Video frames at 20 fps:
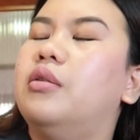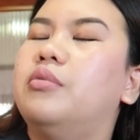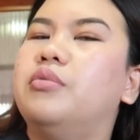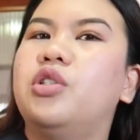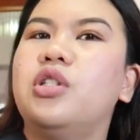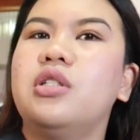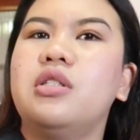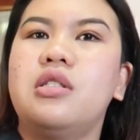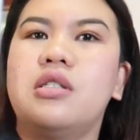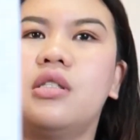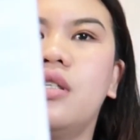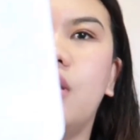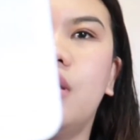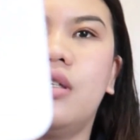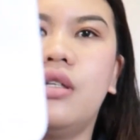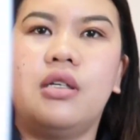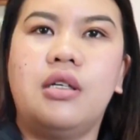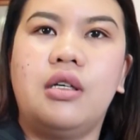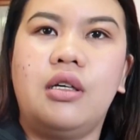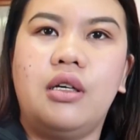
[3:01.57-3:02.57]
just the
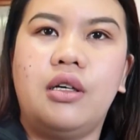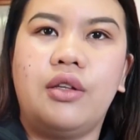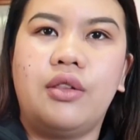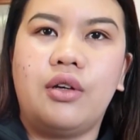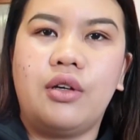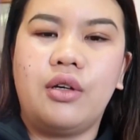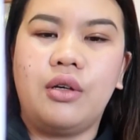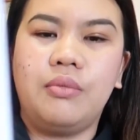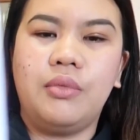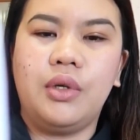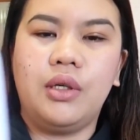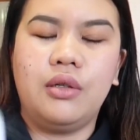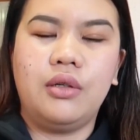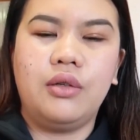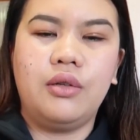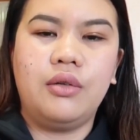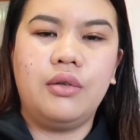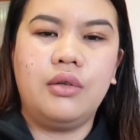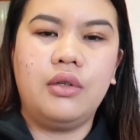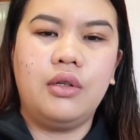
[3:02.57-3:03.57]
other
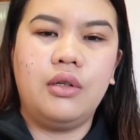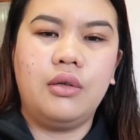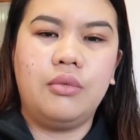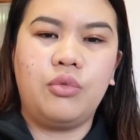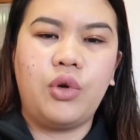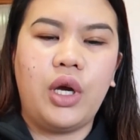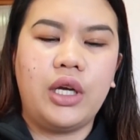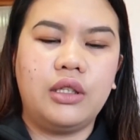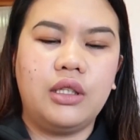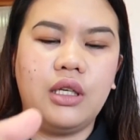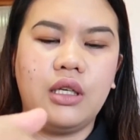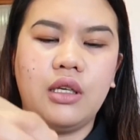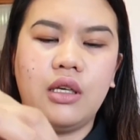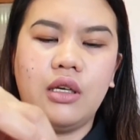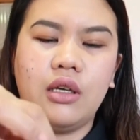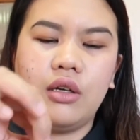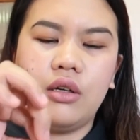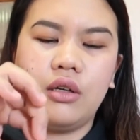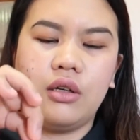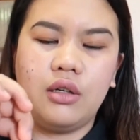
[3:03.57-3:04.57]
writing
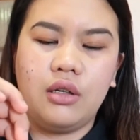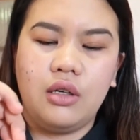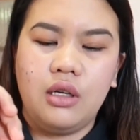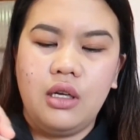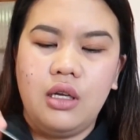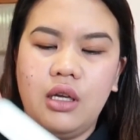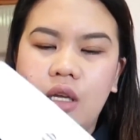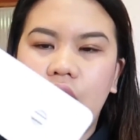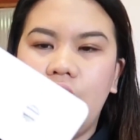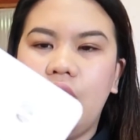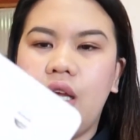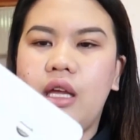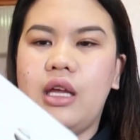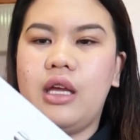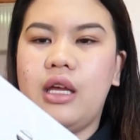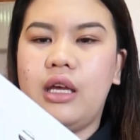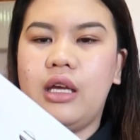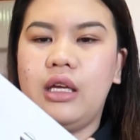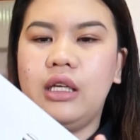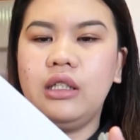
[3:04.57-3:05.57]
here,
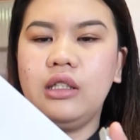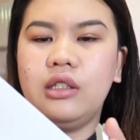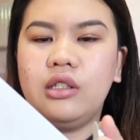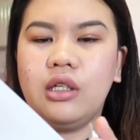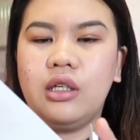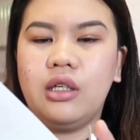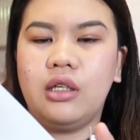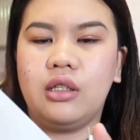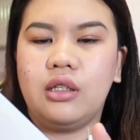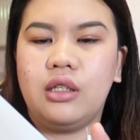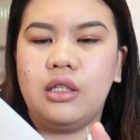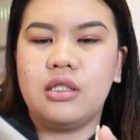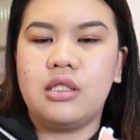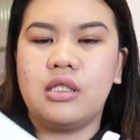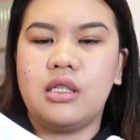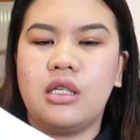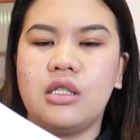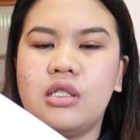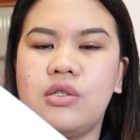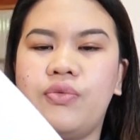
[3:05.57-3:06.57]
and
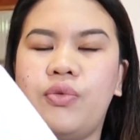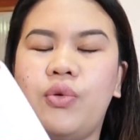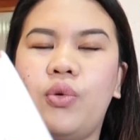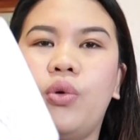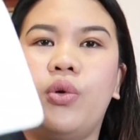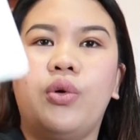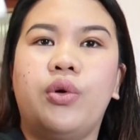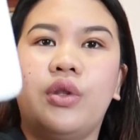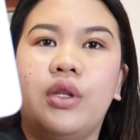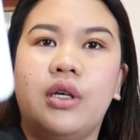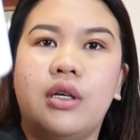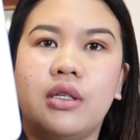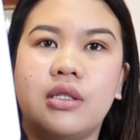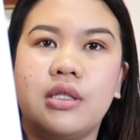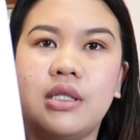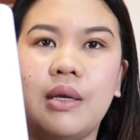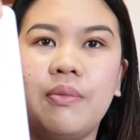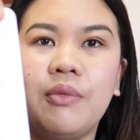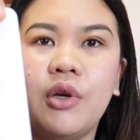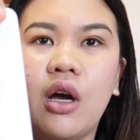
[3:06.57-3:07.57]
this is for the
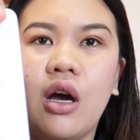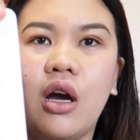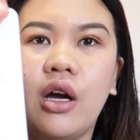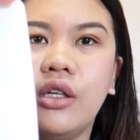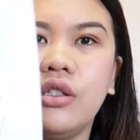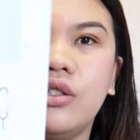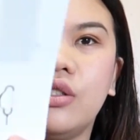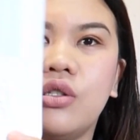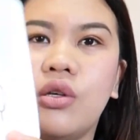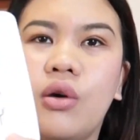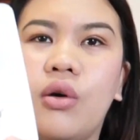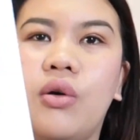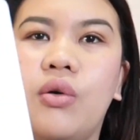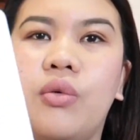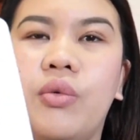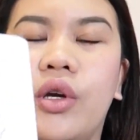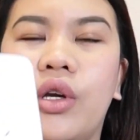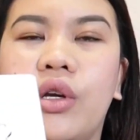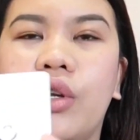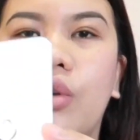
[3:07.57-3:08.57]
SIM card. So
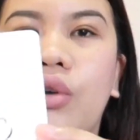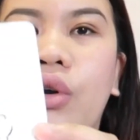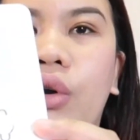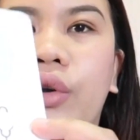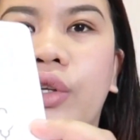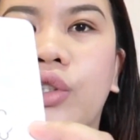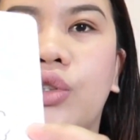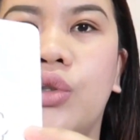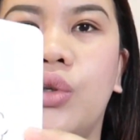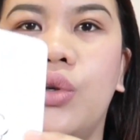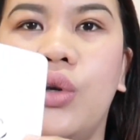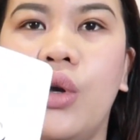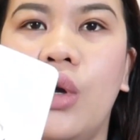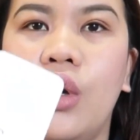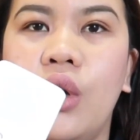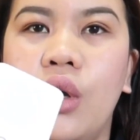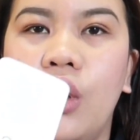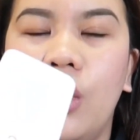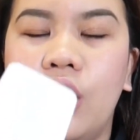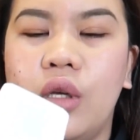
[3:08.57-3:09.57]
where you're going to
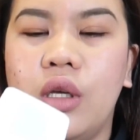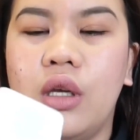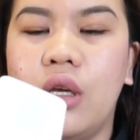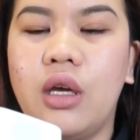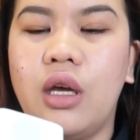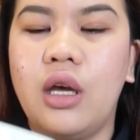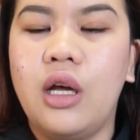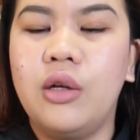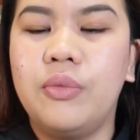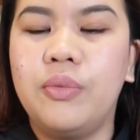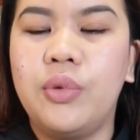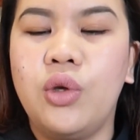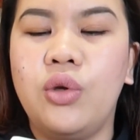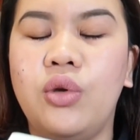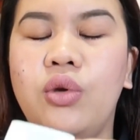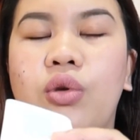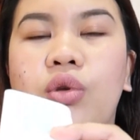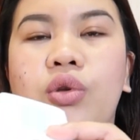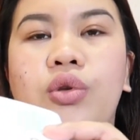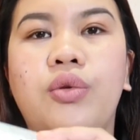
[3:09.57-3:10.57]
help
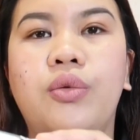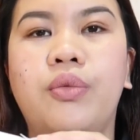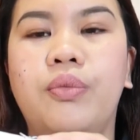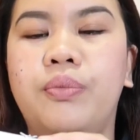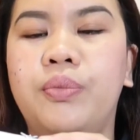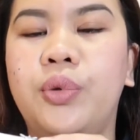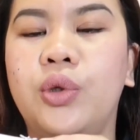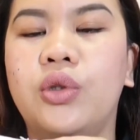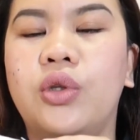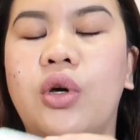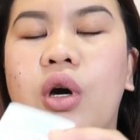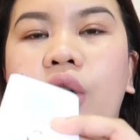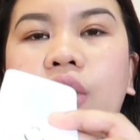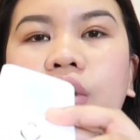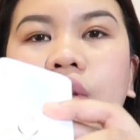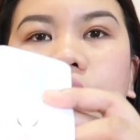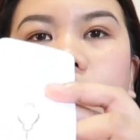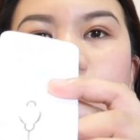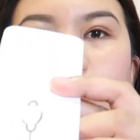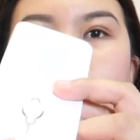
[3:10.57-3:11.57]
you put
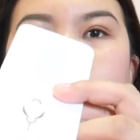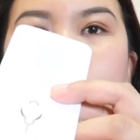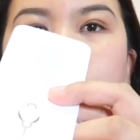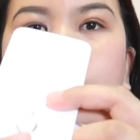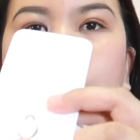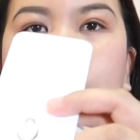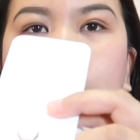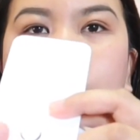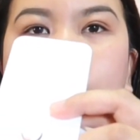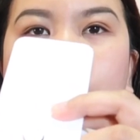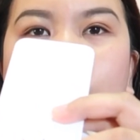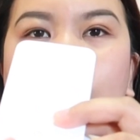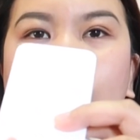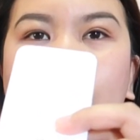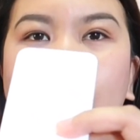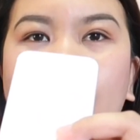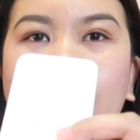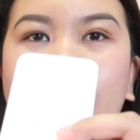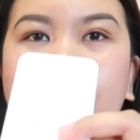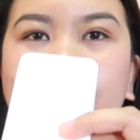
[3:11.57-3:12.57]
on your
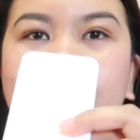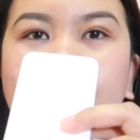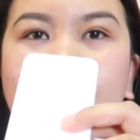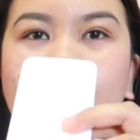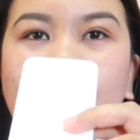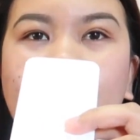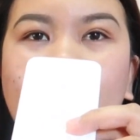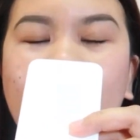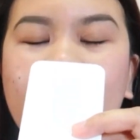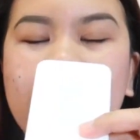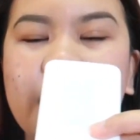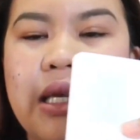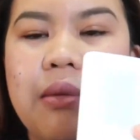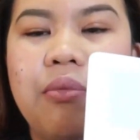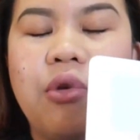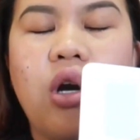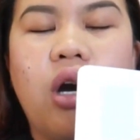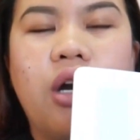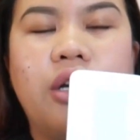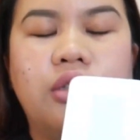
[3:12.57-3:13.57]
put your
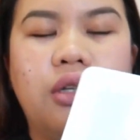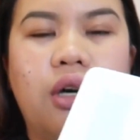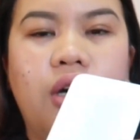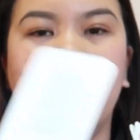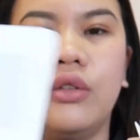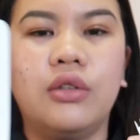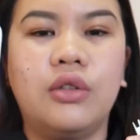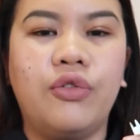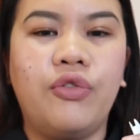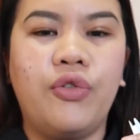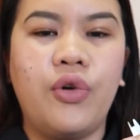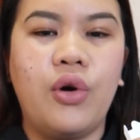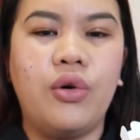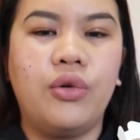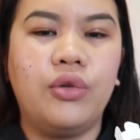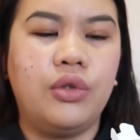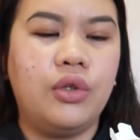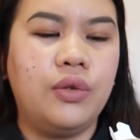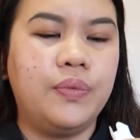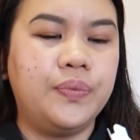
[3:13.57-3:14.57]
SIM card on the phone.